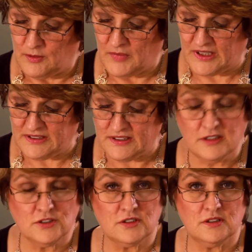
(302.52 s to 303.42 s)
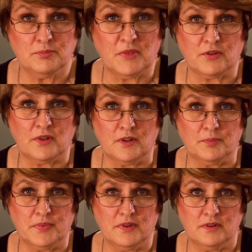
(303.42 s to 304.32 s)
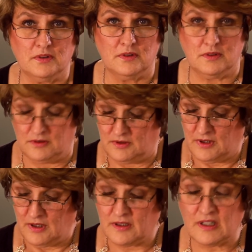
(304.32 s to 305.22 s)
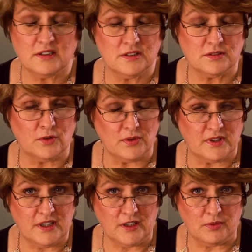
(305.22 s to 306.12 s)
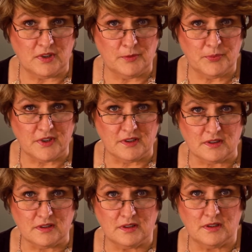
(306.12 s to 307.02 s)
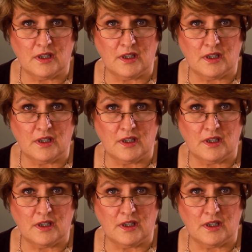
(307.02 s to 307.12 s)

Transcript: my tension in my rope, that is called the equilibriant,